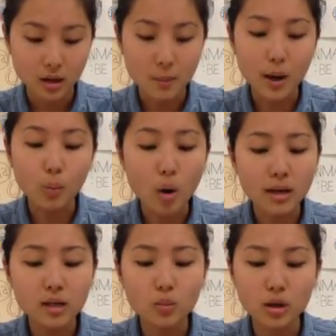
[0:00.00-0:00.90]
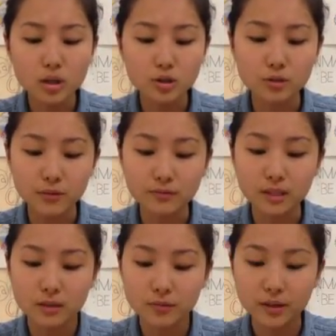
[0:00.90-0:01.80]
About 1 in 150
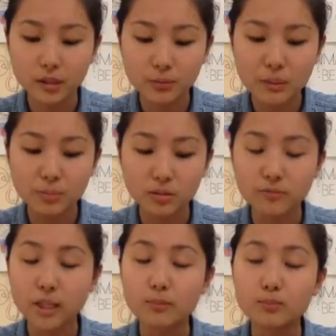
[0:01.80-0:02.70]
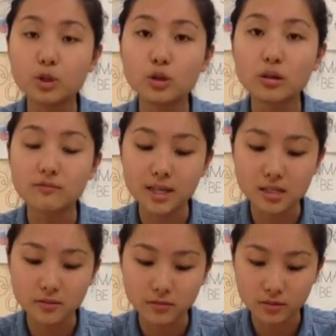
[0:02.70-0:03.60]
infected people develop
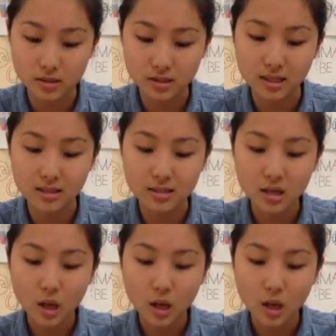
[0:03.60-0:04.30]
neuroinvasive disease,